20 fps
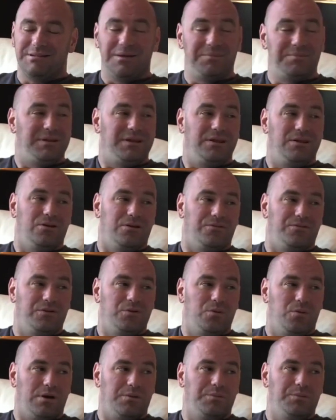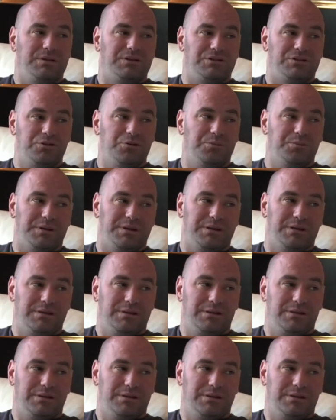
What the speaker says: up to you. If you want to be stupid